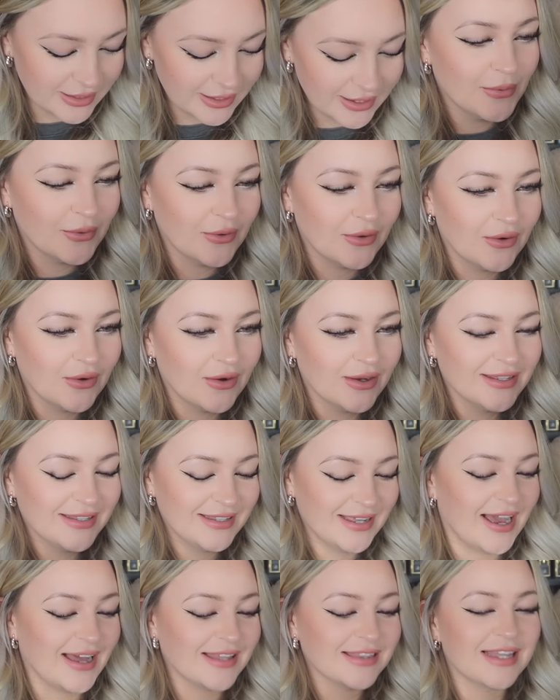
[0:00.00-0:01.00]
But
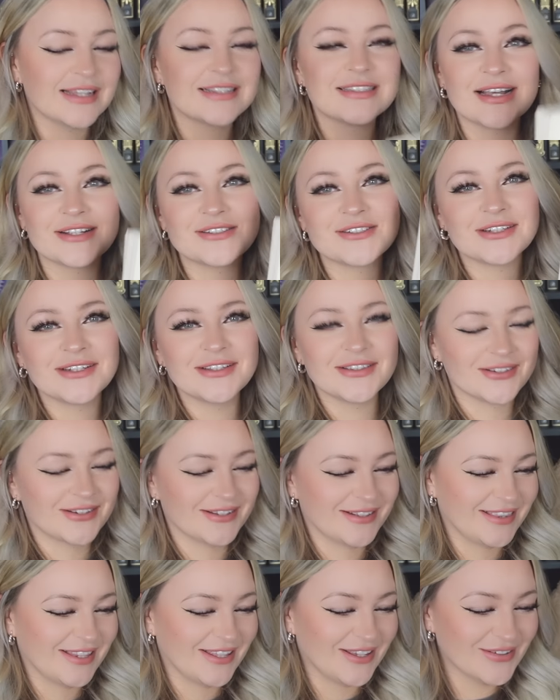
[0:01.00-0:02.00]
yeah, let's actually look
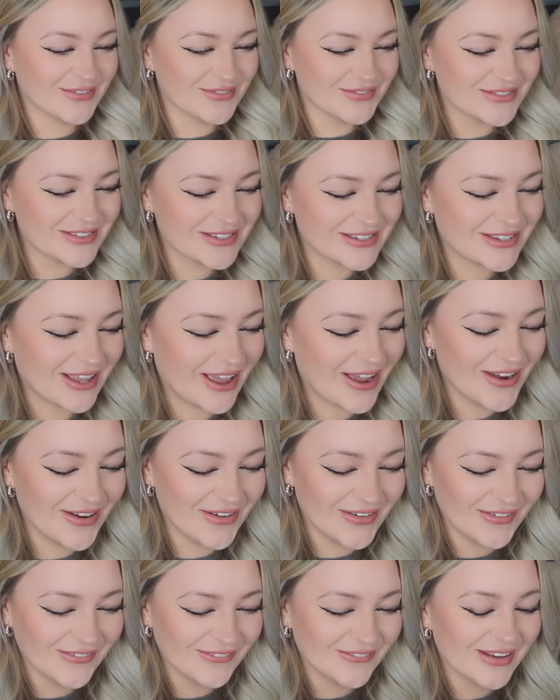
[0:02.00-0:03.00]
at them.
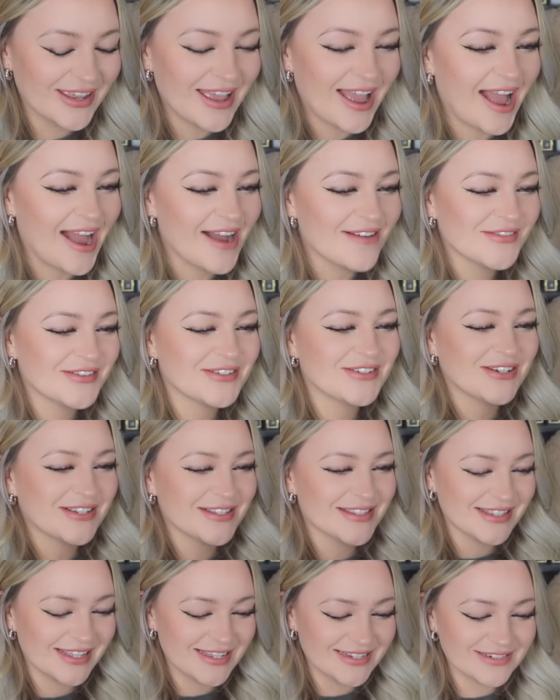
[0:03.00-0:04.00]
So we have a
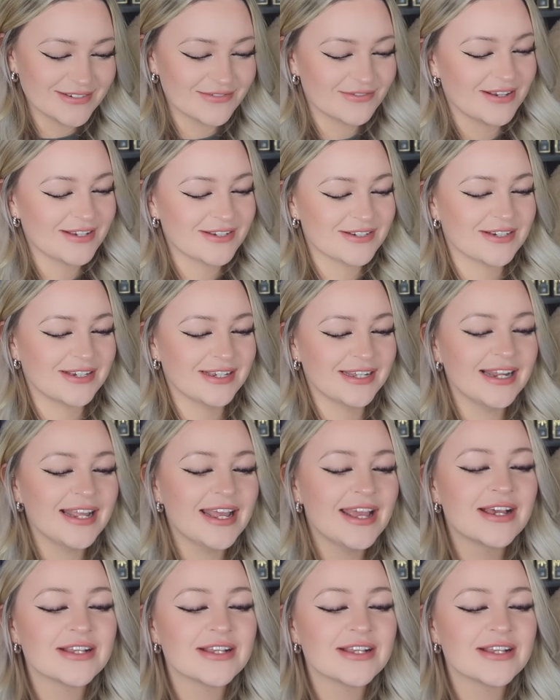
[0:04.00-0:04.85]
translated fiction.